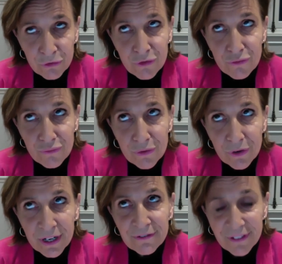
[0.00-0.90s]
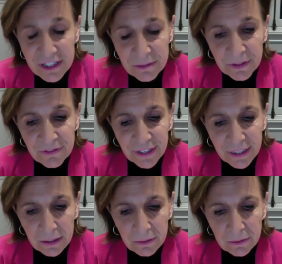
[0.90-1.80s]
true investment
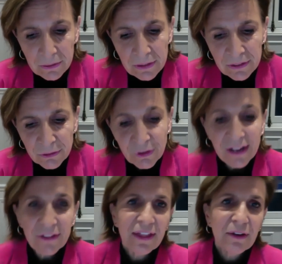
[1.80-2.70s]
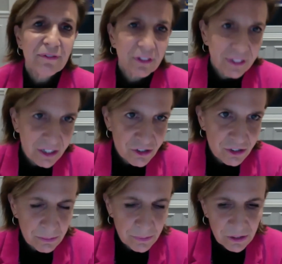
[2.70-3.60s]
vehicle rather than a
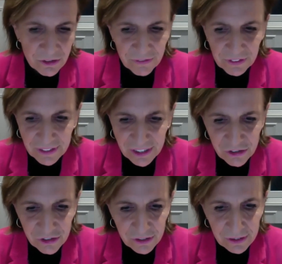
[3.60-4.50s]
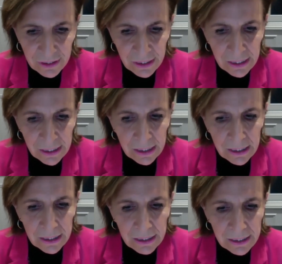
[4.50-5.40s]
foundation, because a foundation
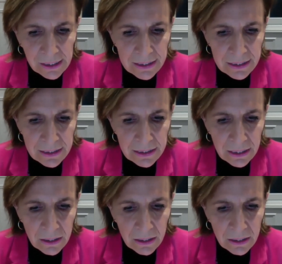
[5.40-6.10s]
is